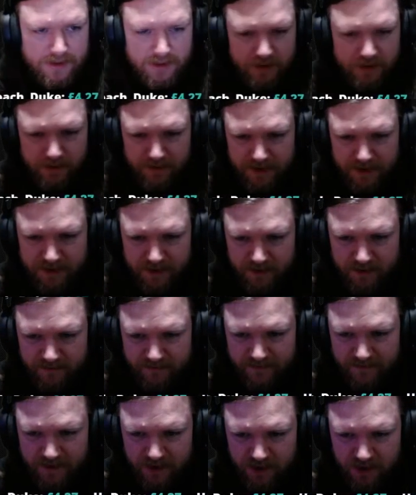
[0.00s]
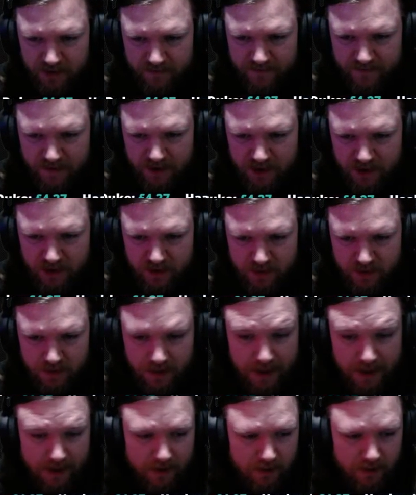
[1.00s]
some excavation finished.
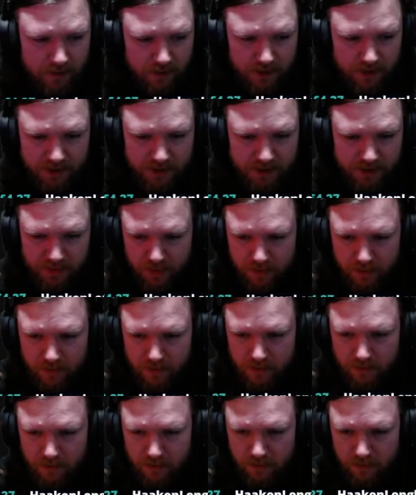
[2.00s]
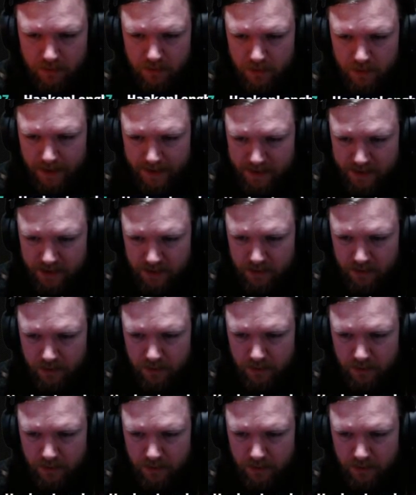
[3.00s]
Ah, last one. Excellent.